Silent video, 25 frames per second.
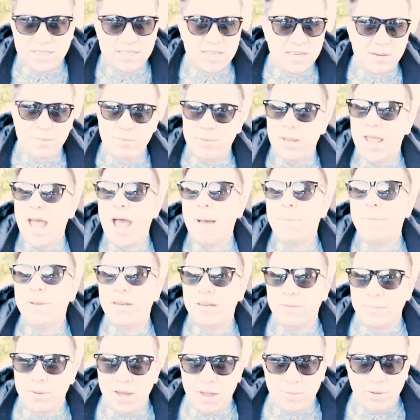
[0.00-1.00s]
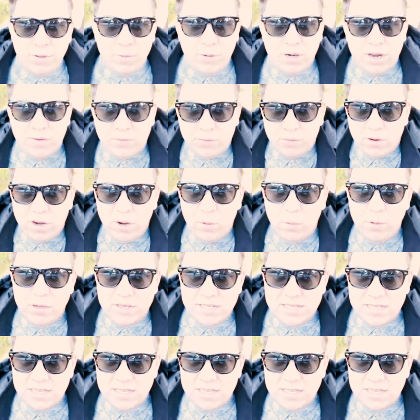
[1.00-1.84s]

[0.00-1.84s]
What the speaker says: then he'd be happy to buy me whatever I wanted